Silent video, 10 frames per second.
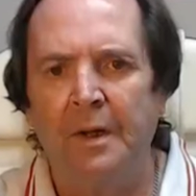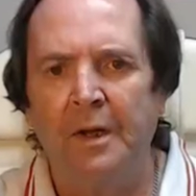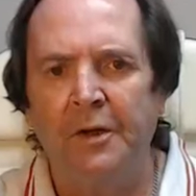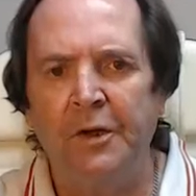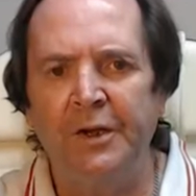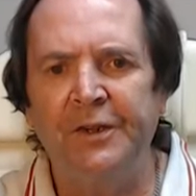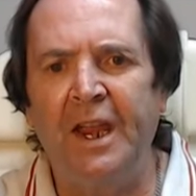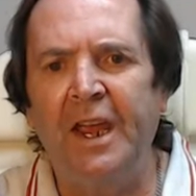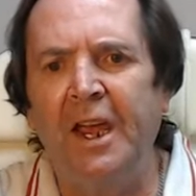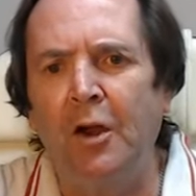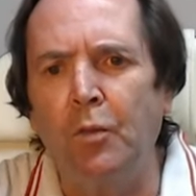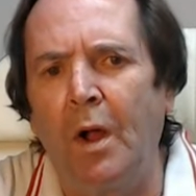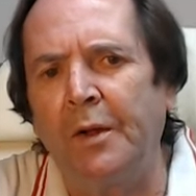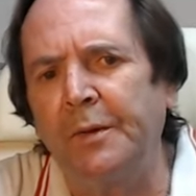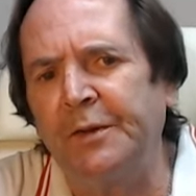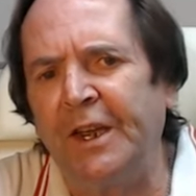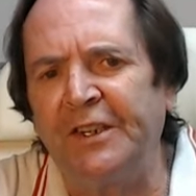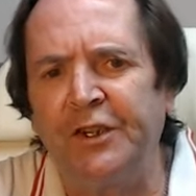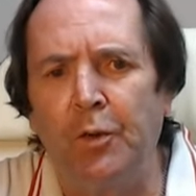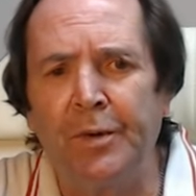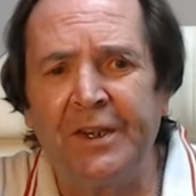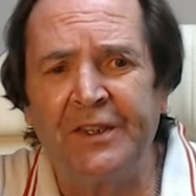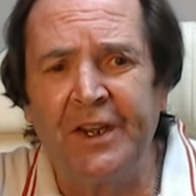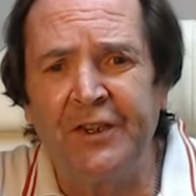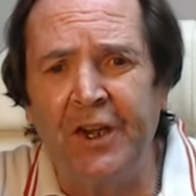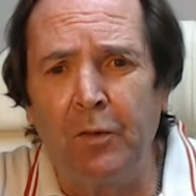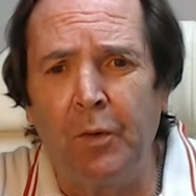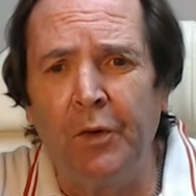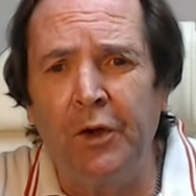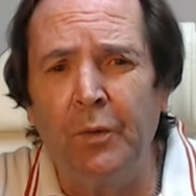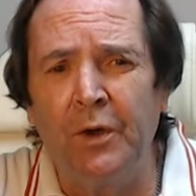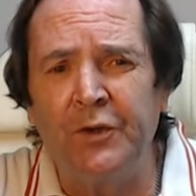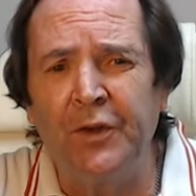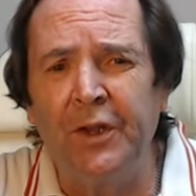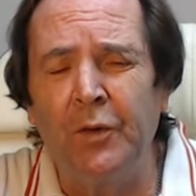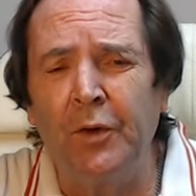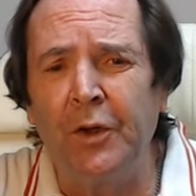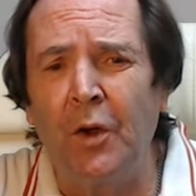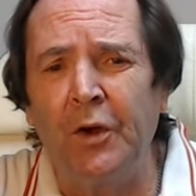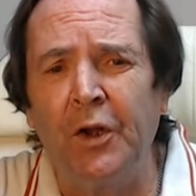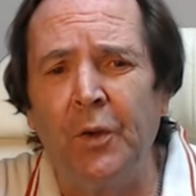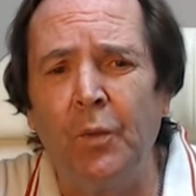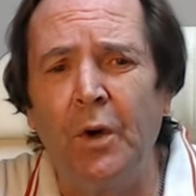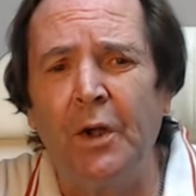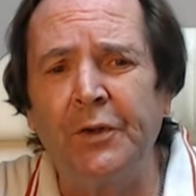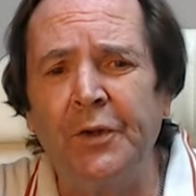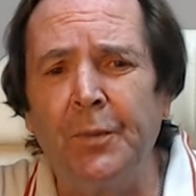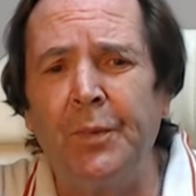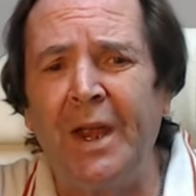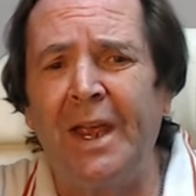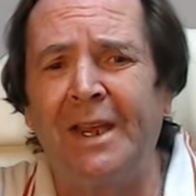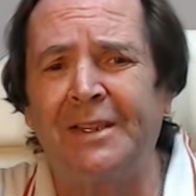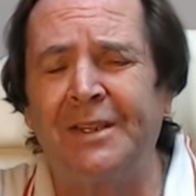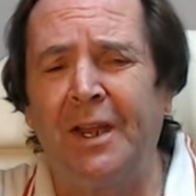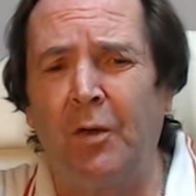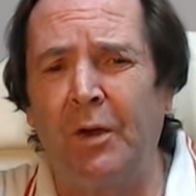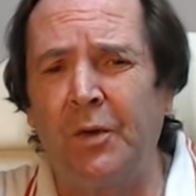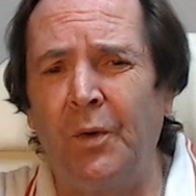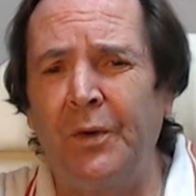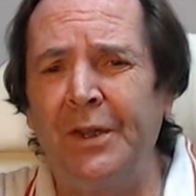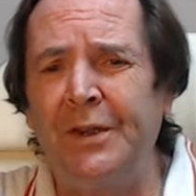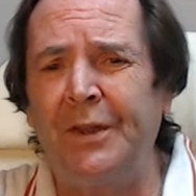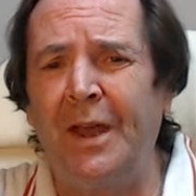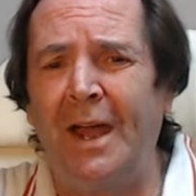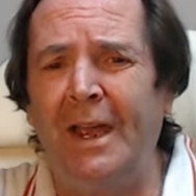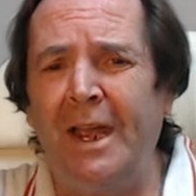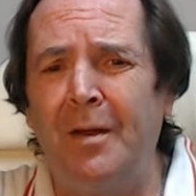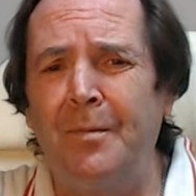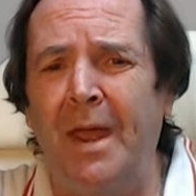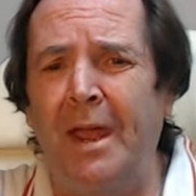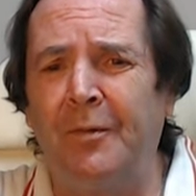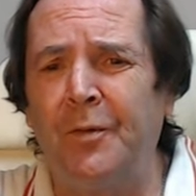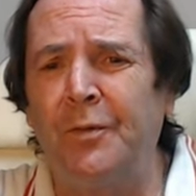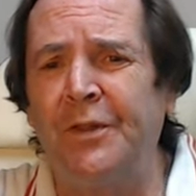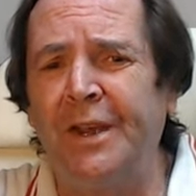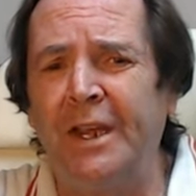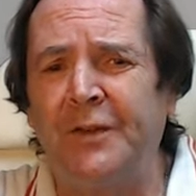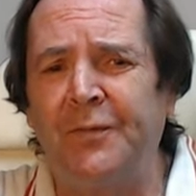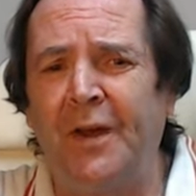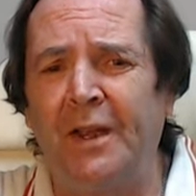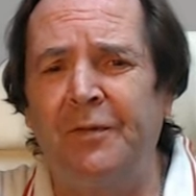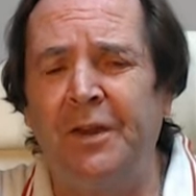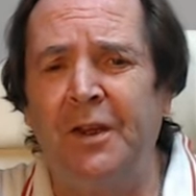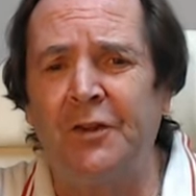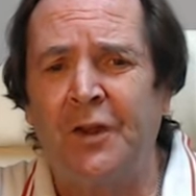Good day and welcome to SBR&x Insight, where we look at what's really going on in the world of the BRICS. Now, according to the IMF, over the next 5 years,